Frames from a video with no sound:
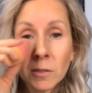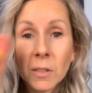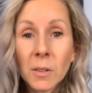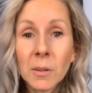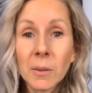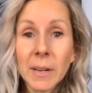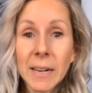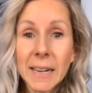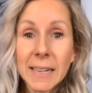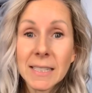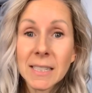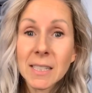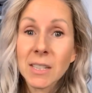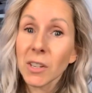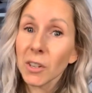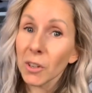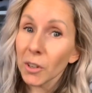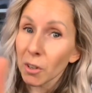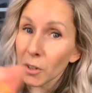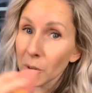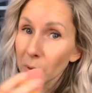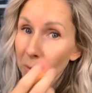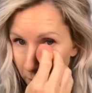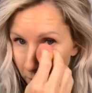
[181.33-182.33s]
isn't
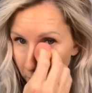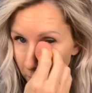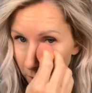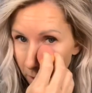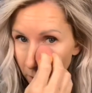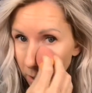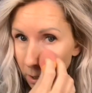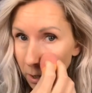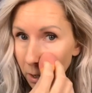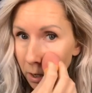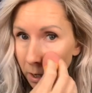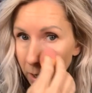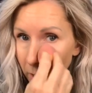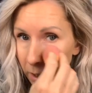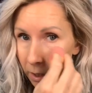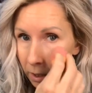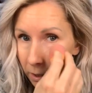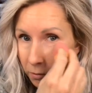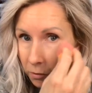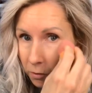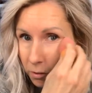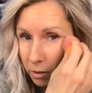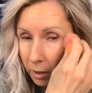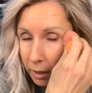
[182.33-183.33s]
cute. It gives you
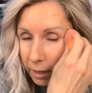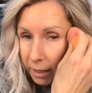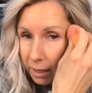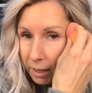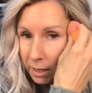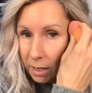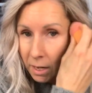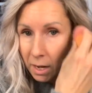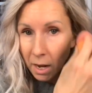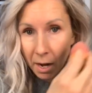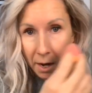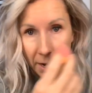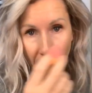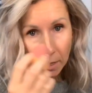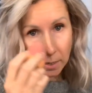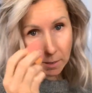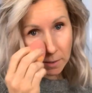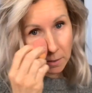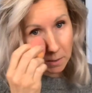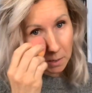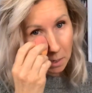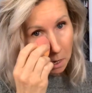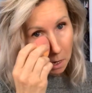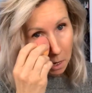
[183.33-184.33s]
like a nice,
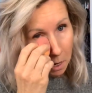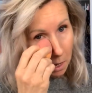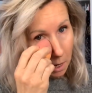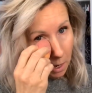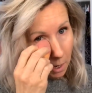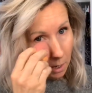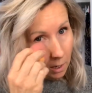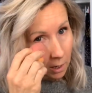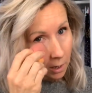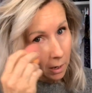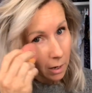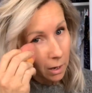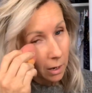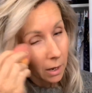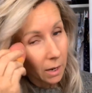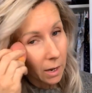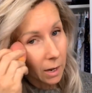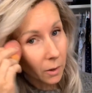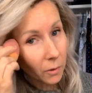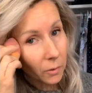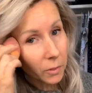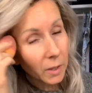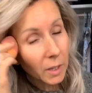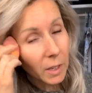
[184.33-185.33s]

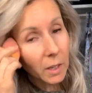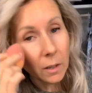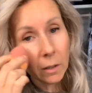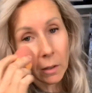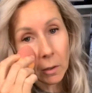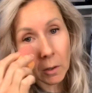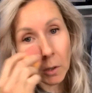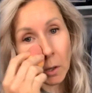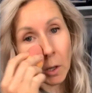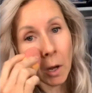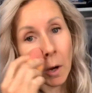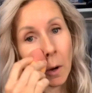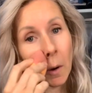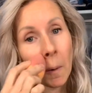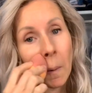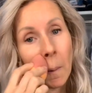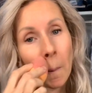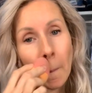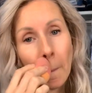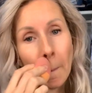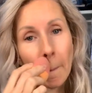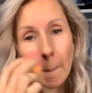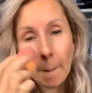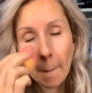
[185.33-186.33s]
healthy glow,
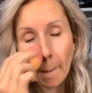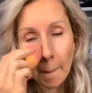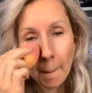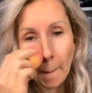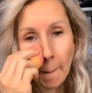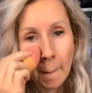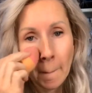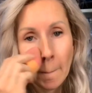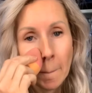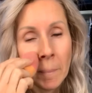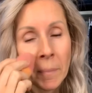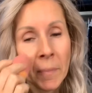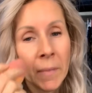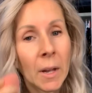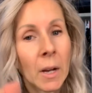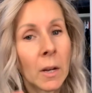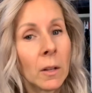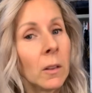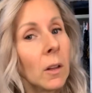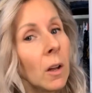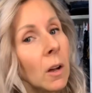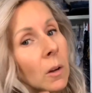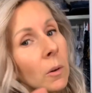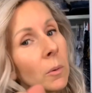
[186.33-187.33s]

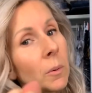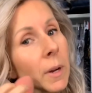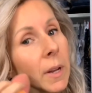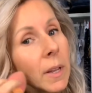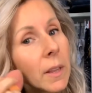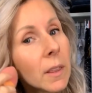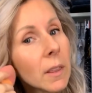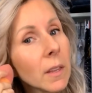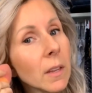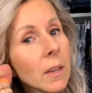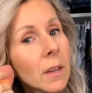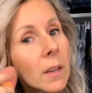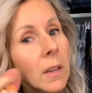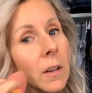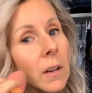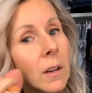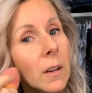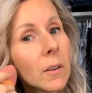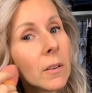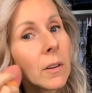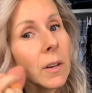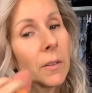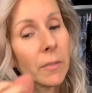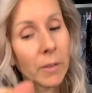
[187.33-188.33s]
along with,
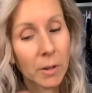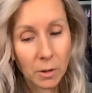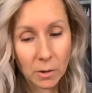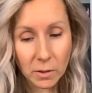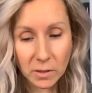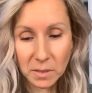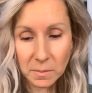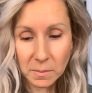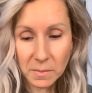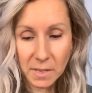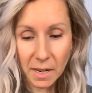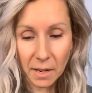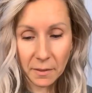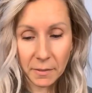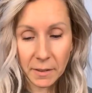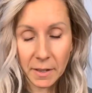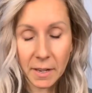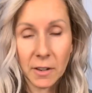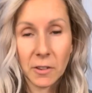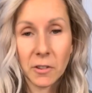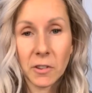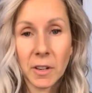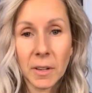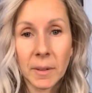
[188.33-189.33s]
giving you some
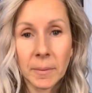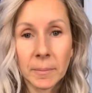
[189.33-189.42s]
definition.